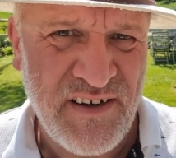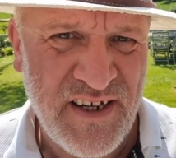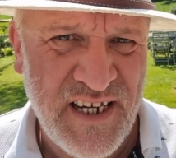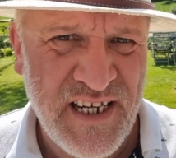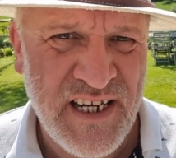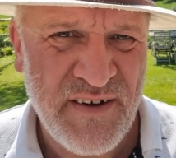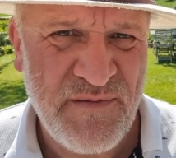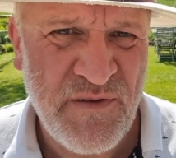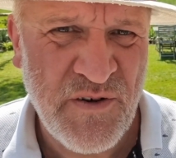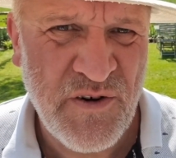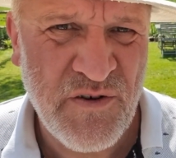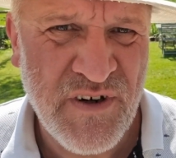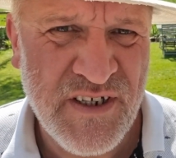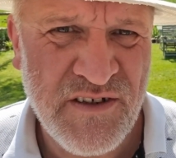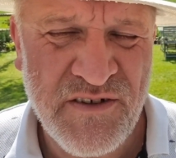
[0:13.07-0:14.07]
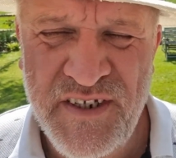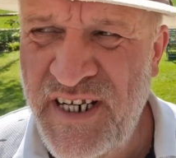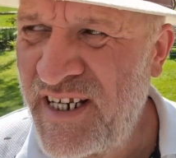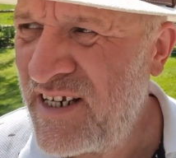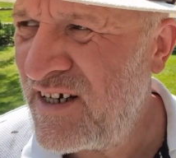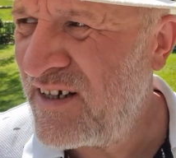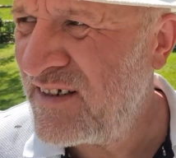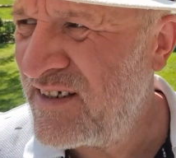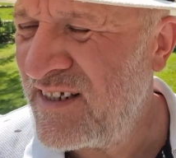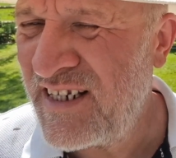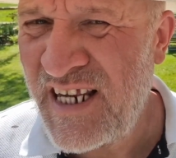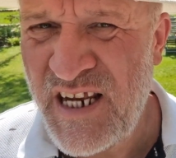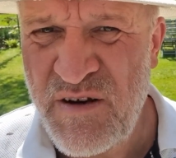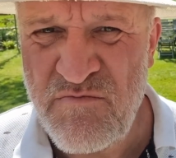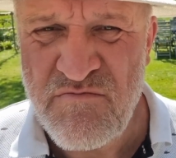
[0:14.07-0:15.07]
looking at for your exotic
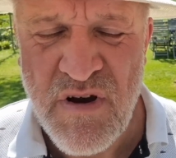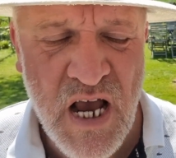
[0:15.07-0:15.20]
garden in